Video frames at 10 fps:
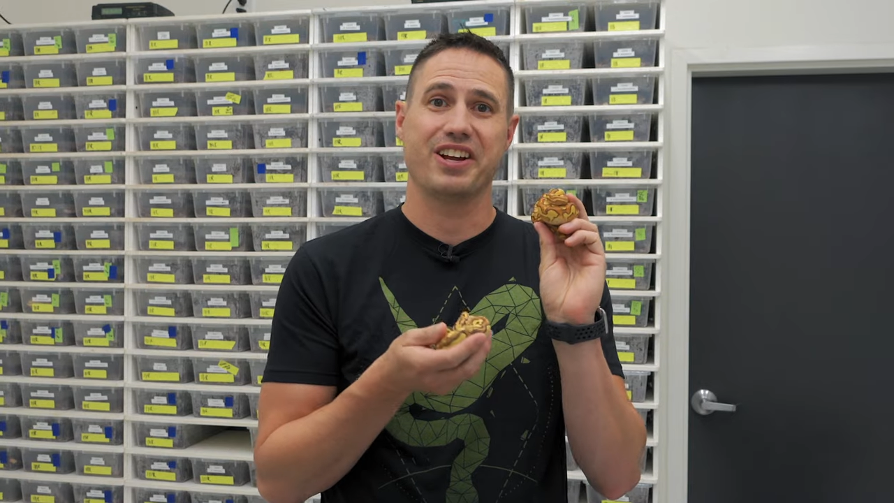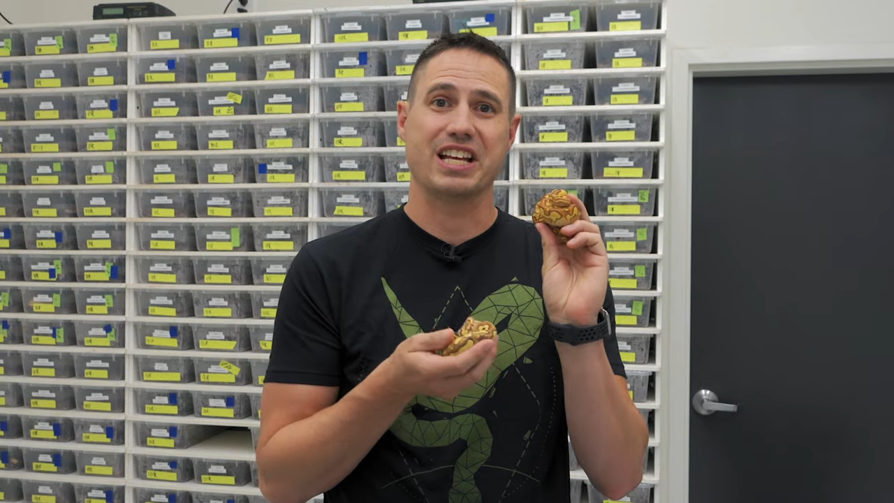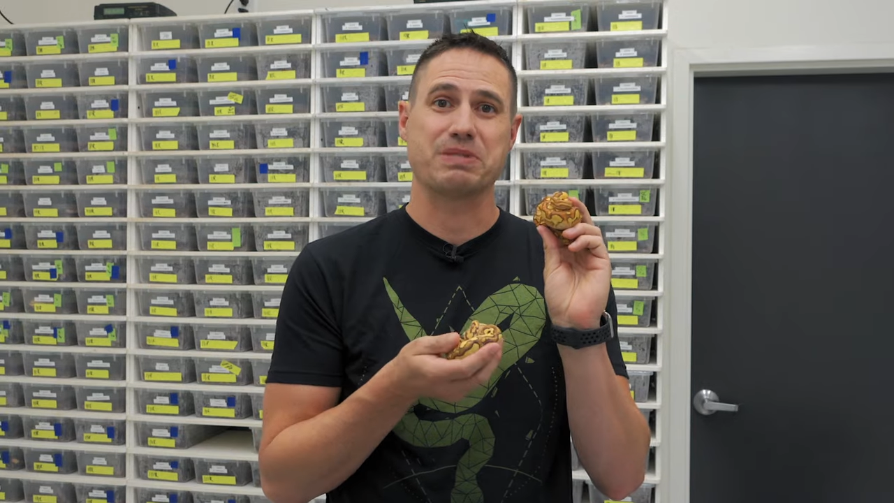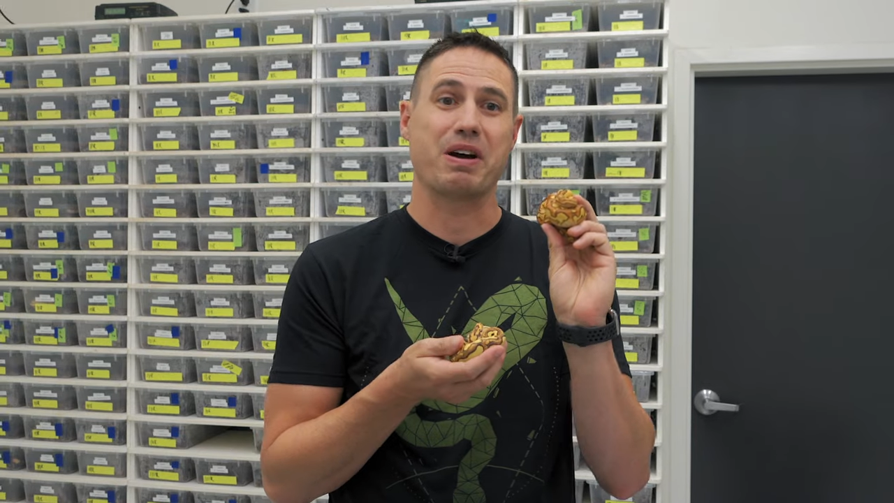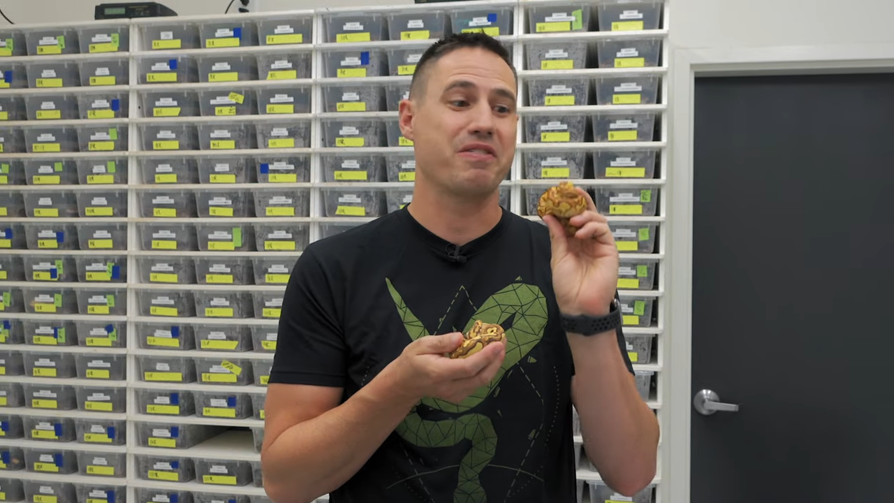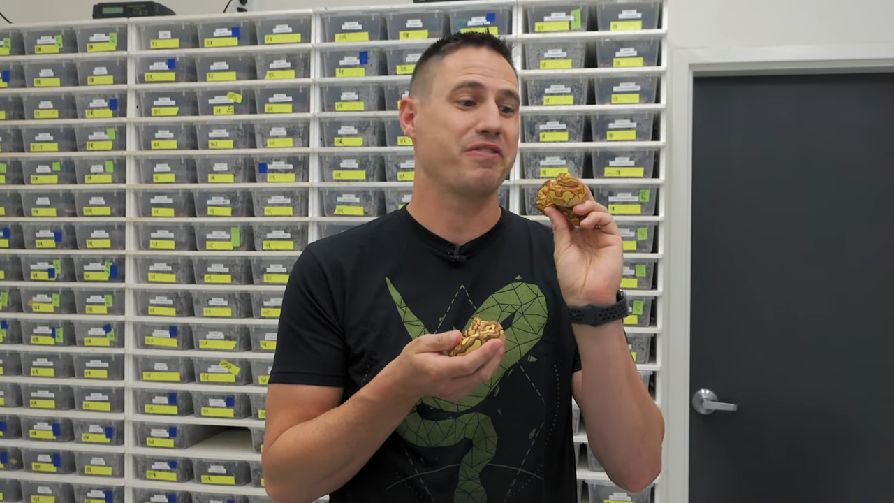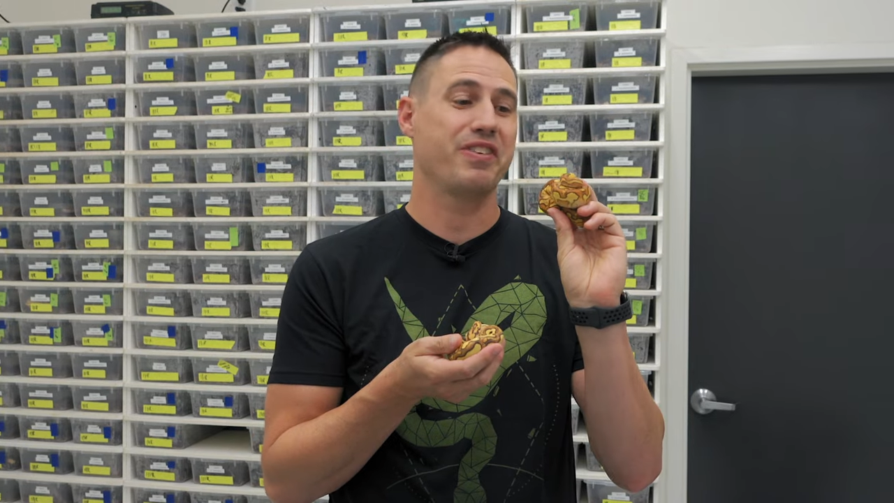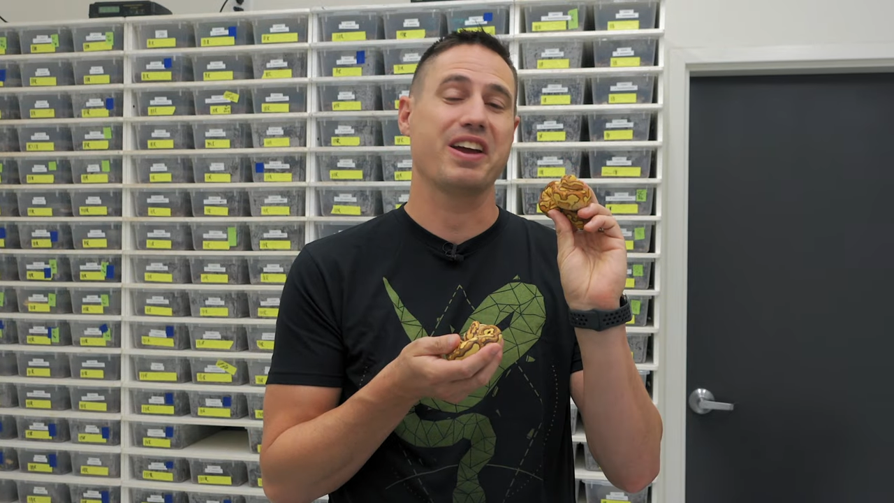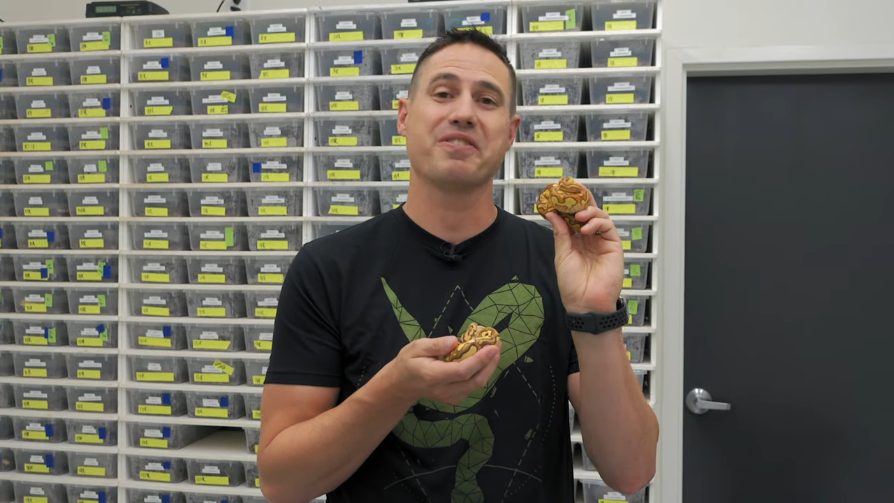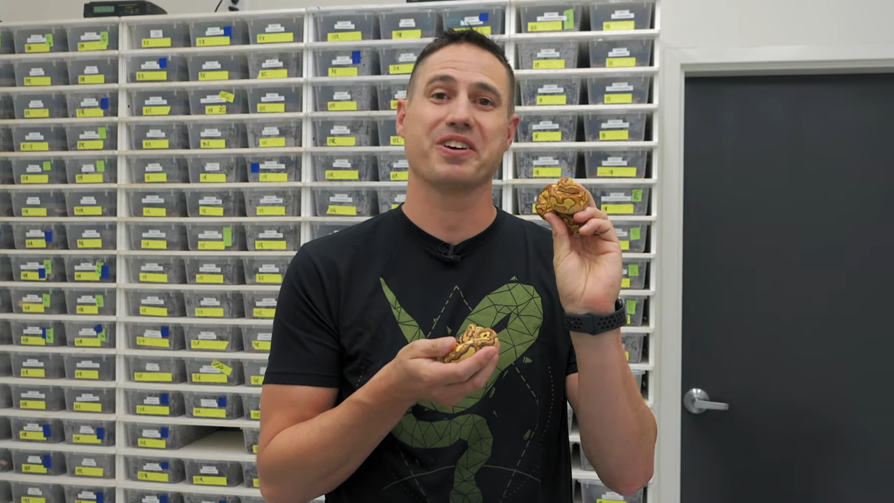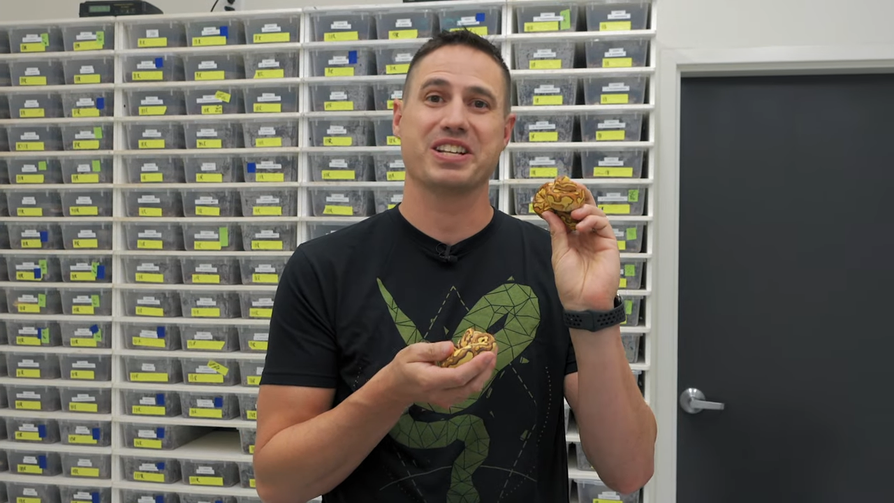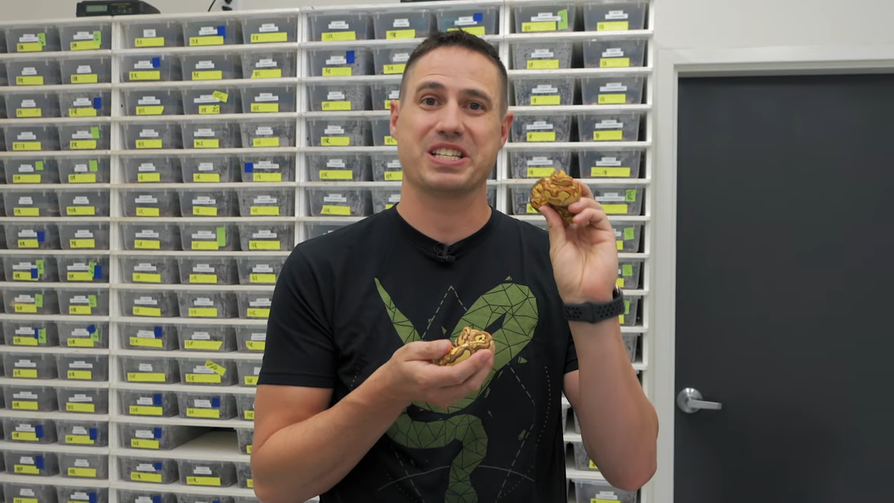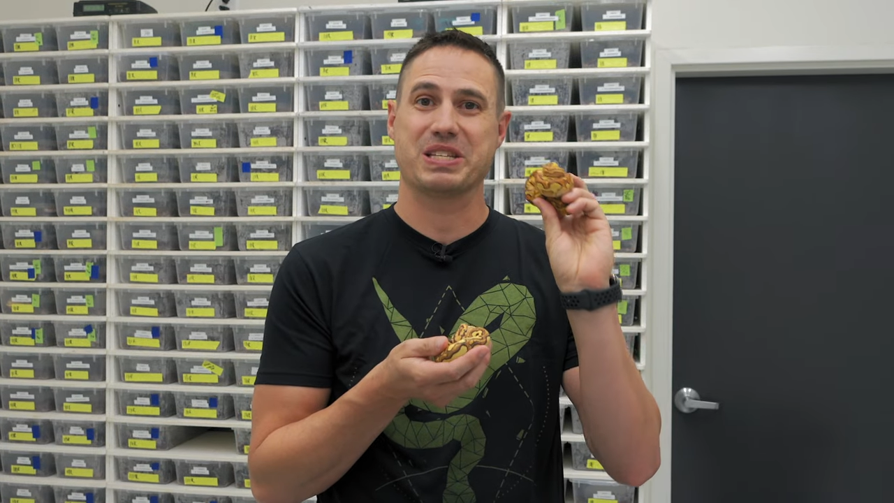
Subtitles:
it is, my favorite